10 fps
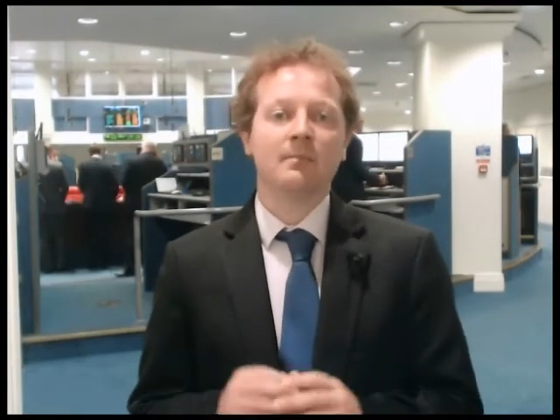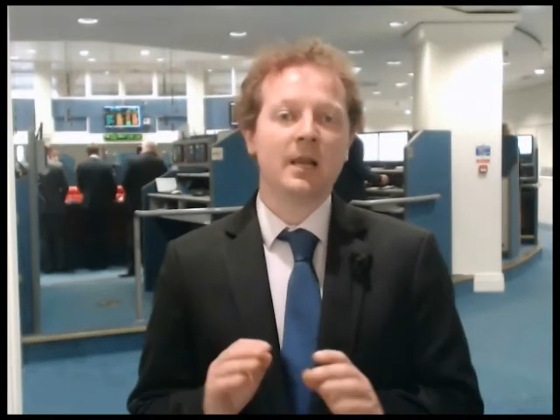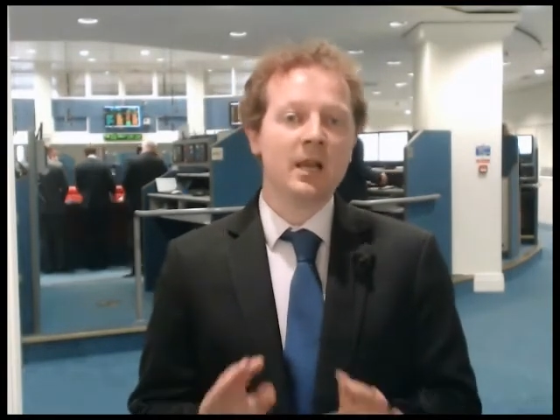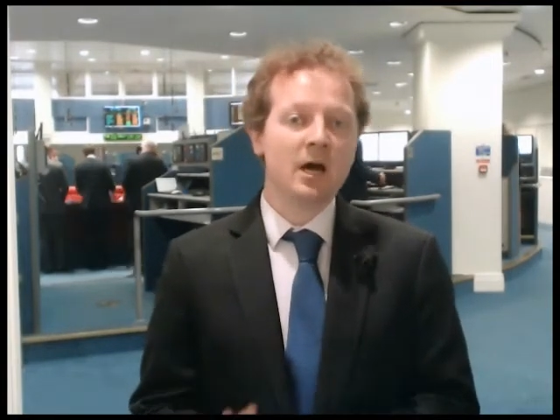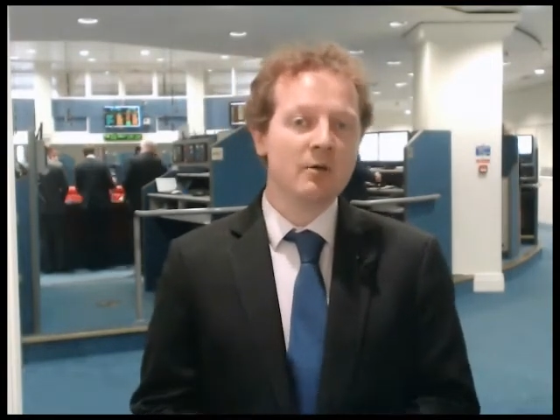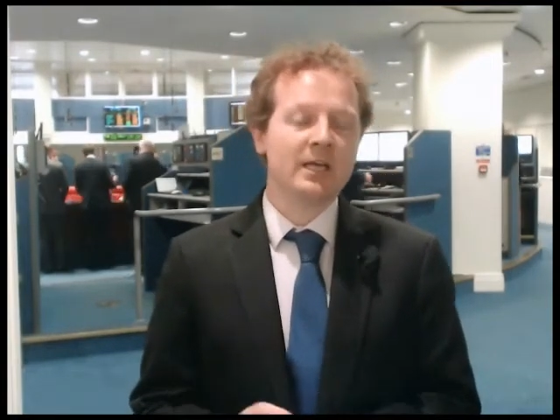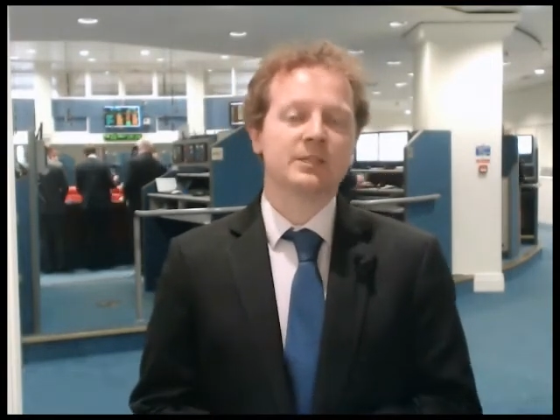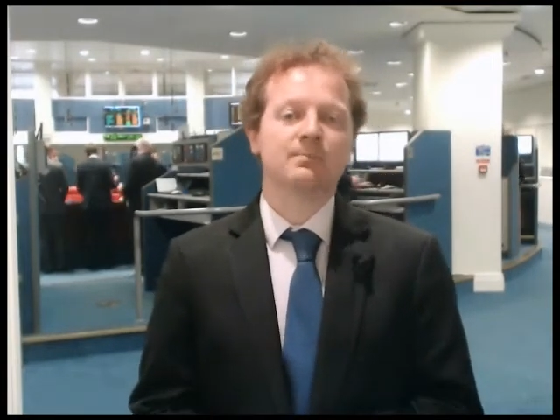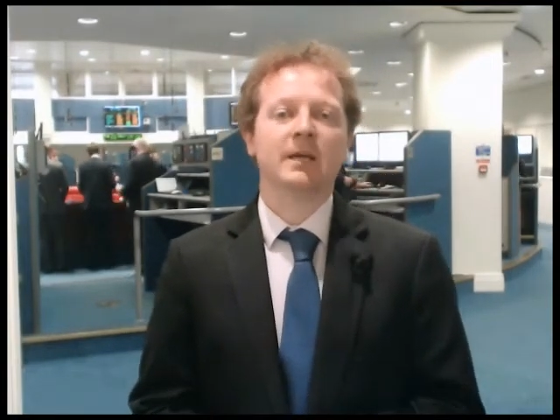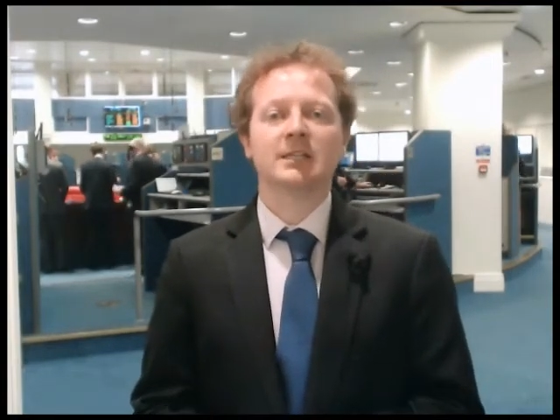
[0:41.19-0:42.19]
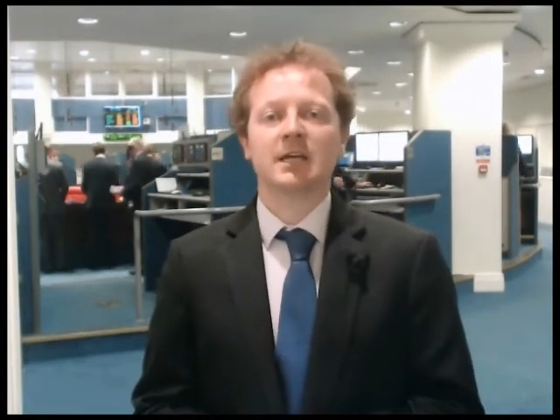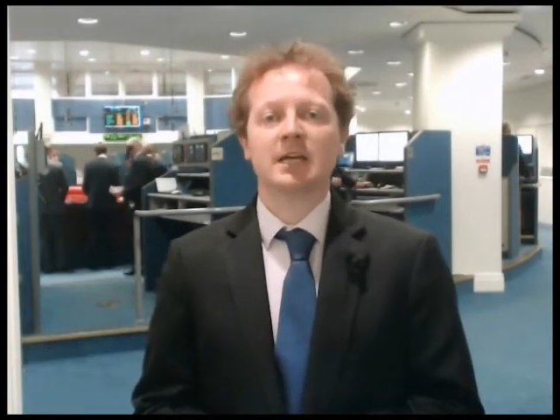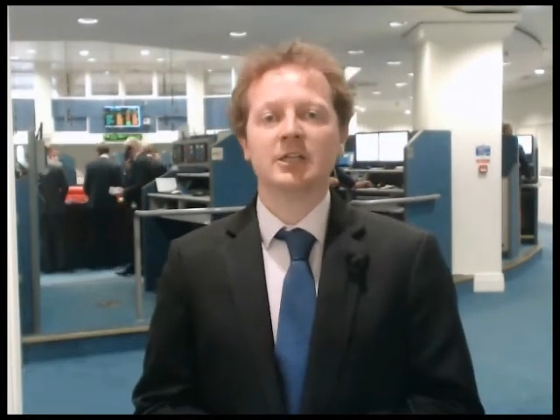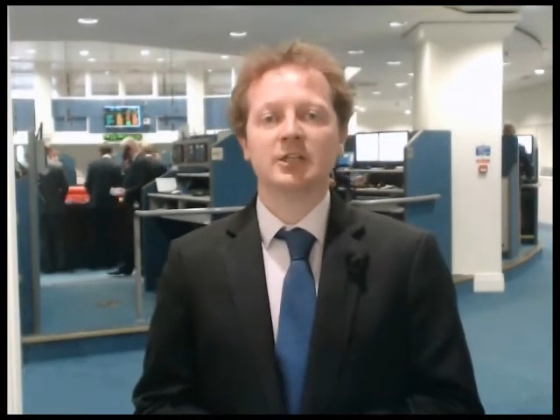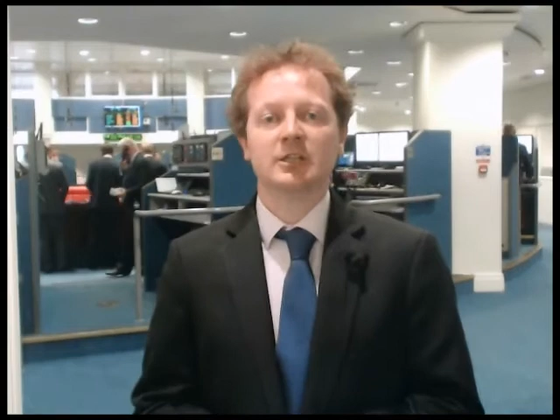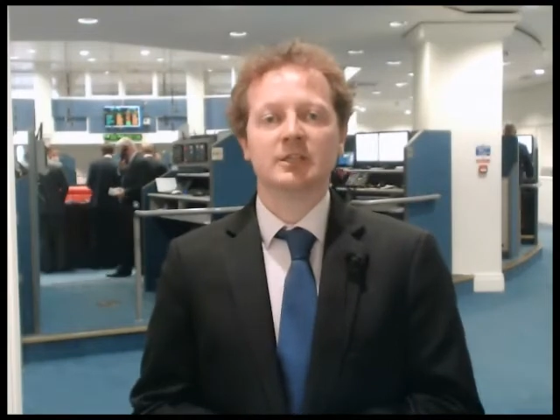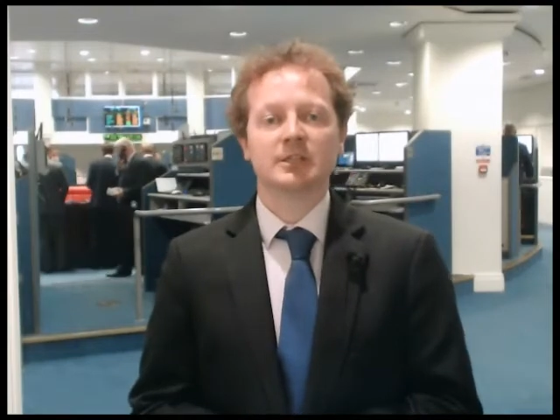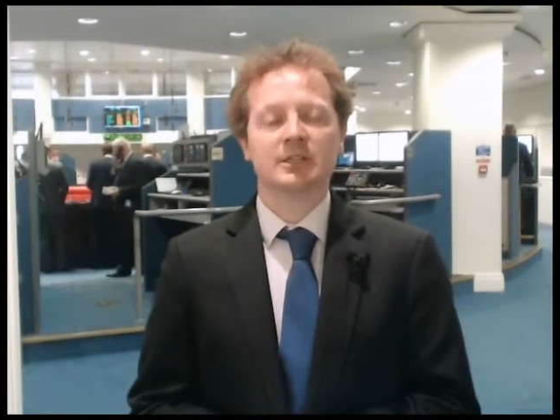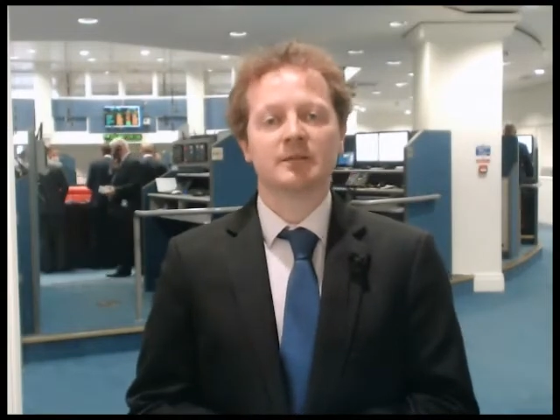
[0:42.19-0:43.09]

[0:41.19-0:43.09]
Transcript: below expectations.